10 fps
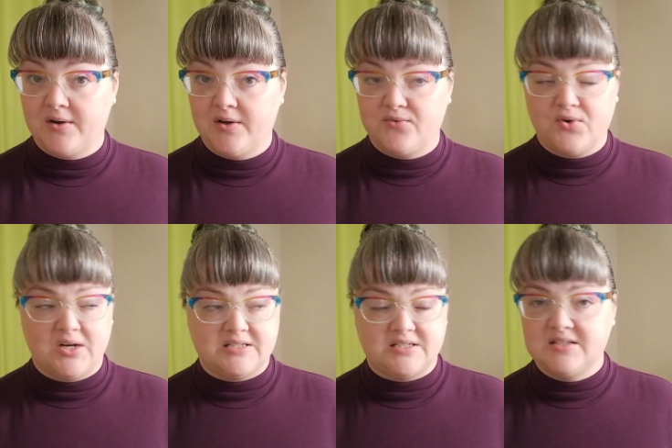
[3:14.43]
For
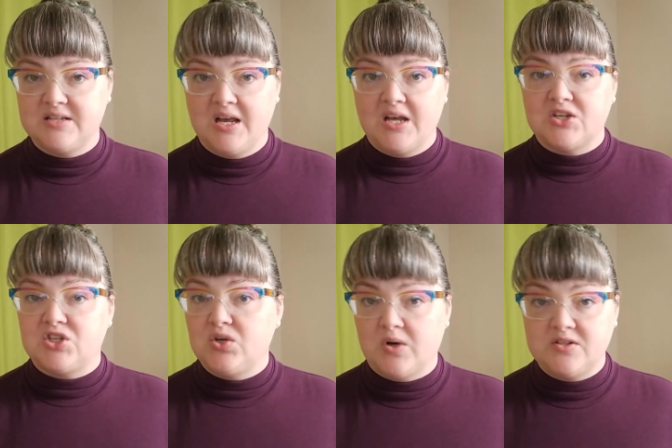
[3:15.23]
instance,
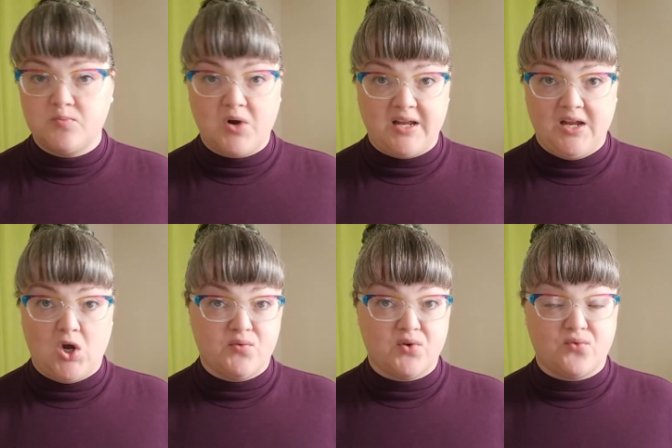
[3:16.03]
she once brought in
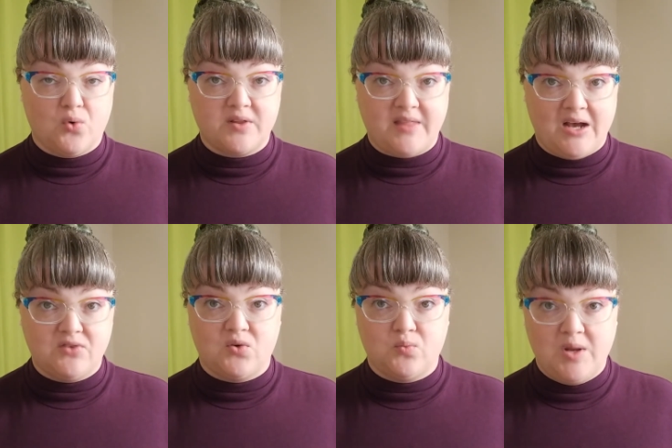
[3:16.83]
over
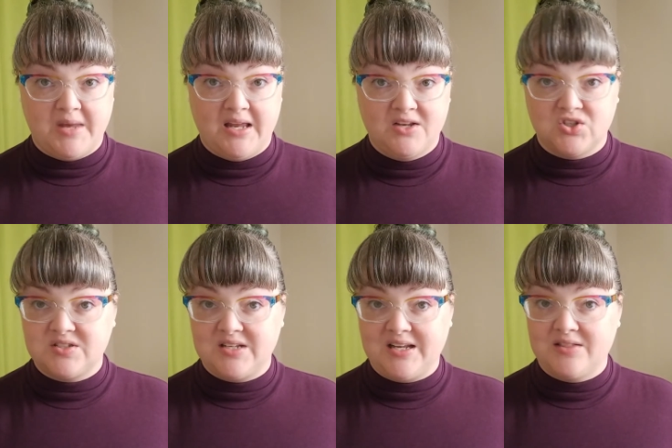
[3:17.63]
4,000 women
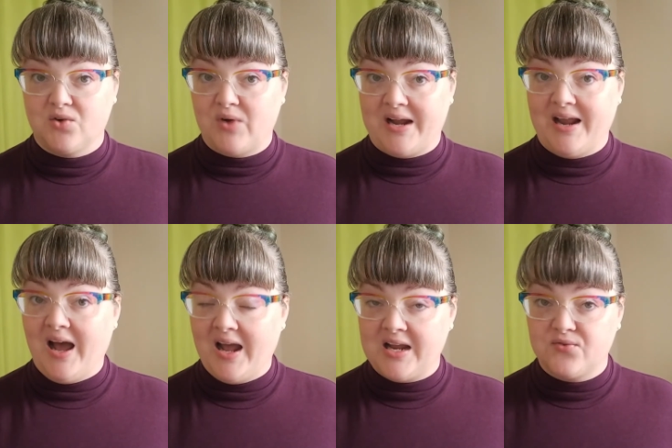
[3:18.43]
just to get the right
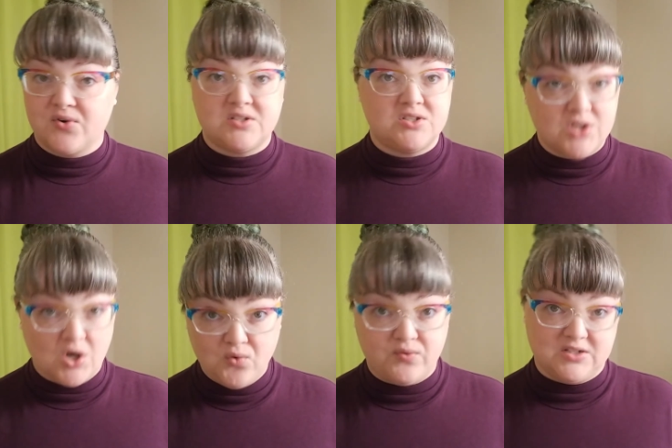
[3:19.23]
height for a
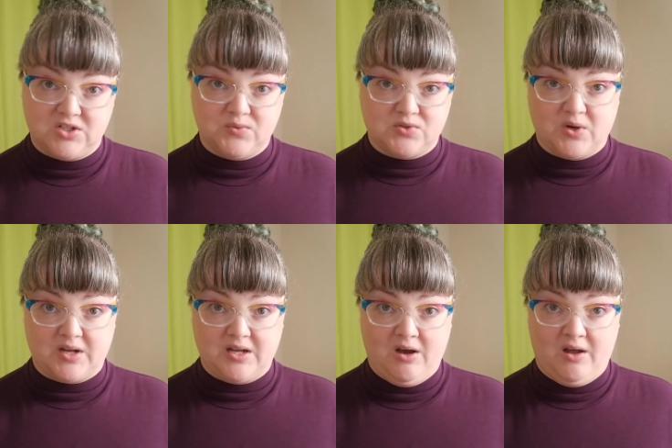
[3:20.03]
stove that she was
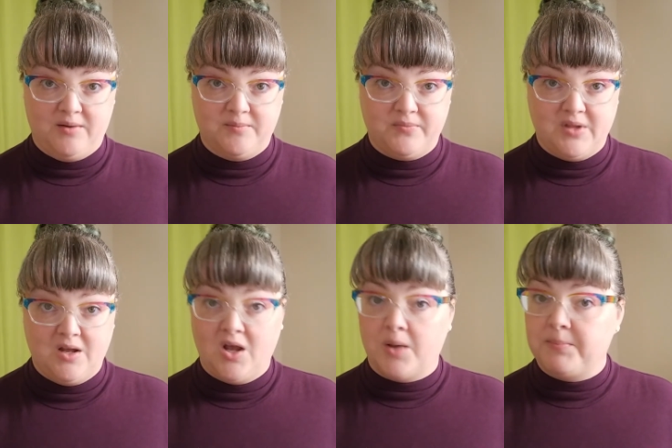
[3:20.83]
working on.
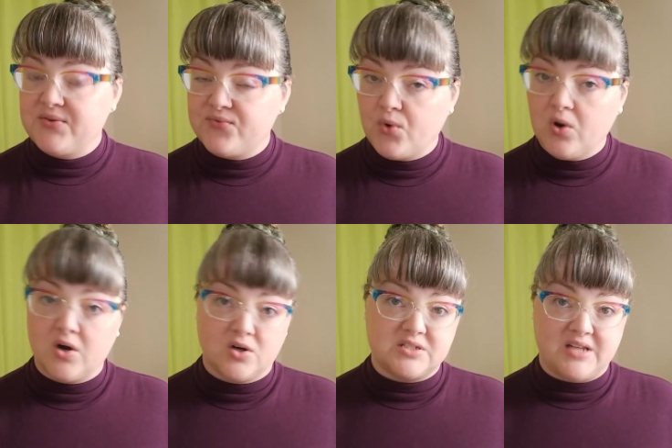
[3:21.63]
Before
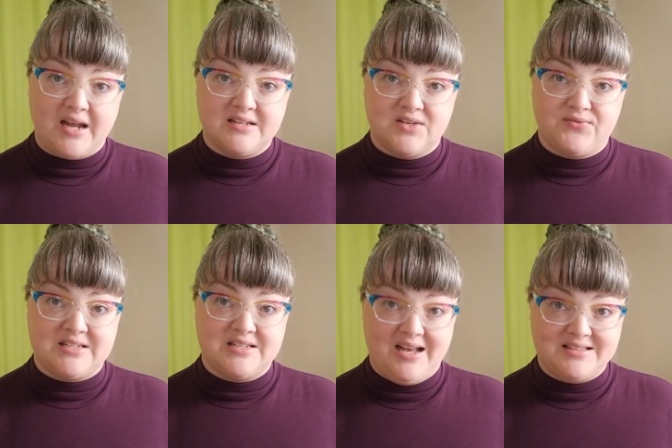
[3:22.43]
her scientific
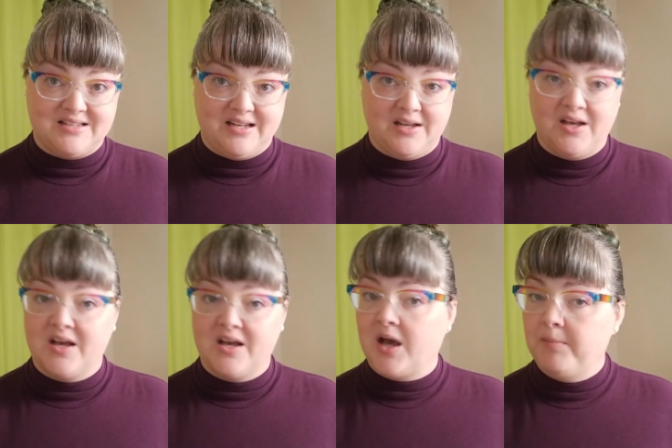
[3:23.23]
testing,
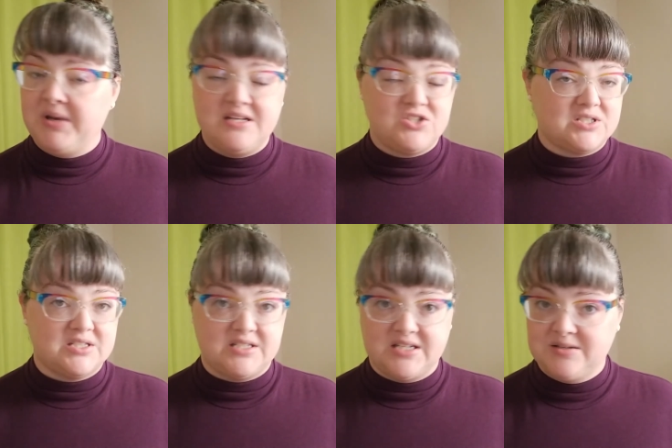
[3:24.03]
companies
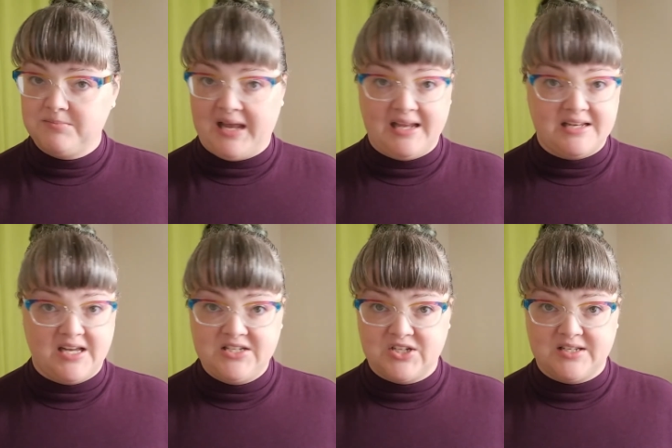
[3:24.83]
just didn't pay
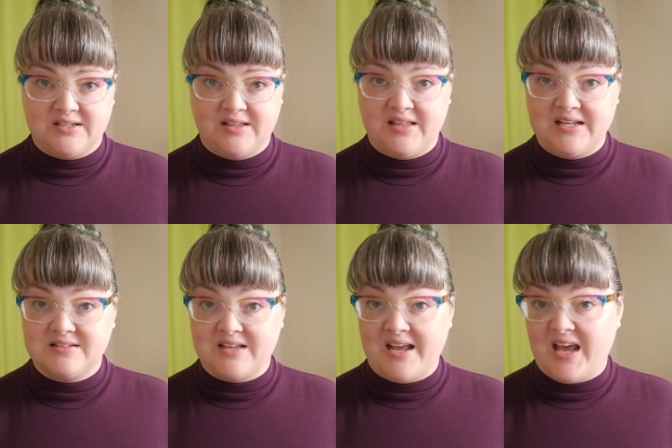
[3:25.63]
attention to
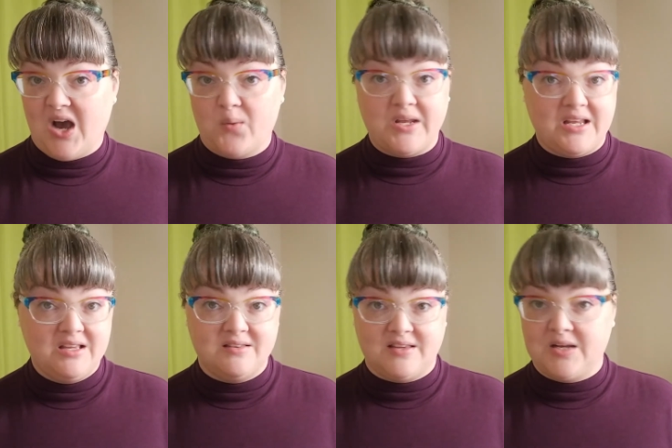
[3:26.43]
things like how
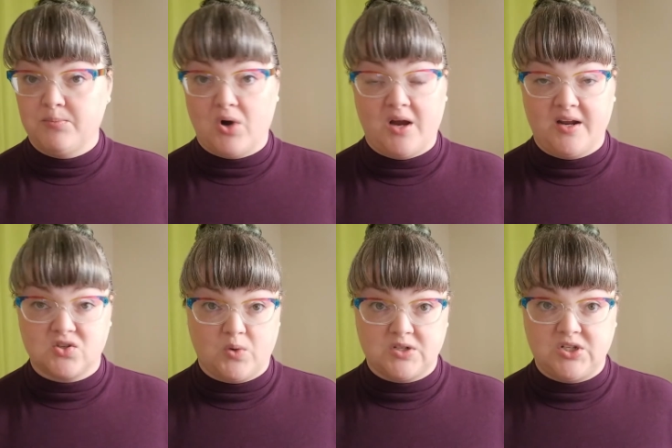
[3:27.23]
easy
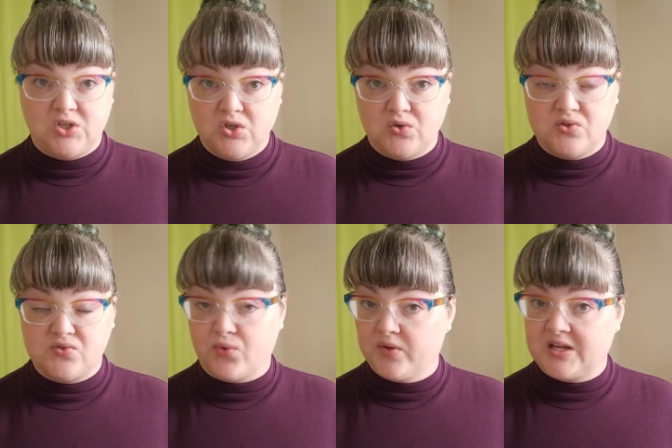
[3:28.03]
products were to use
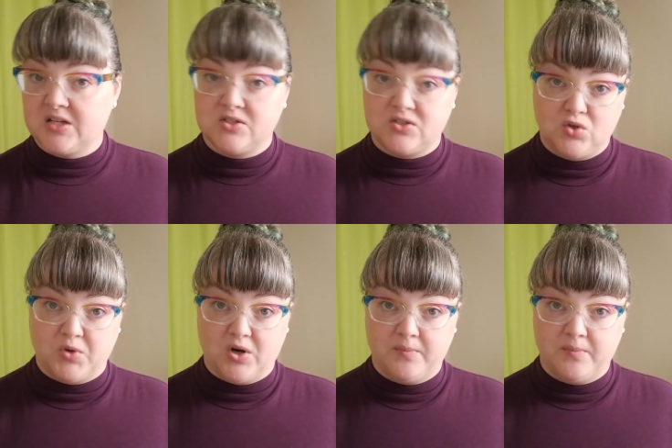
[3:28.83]
for the consumer.